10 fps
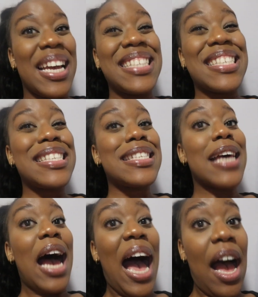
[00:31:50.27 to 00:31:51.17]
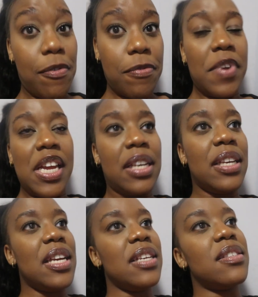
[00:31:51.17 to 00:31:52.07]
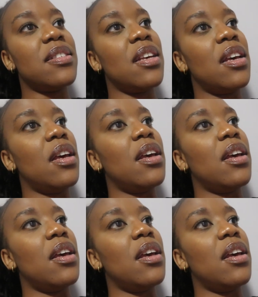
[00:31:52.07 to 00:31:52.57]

It's tough. It needs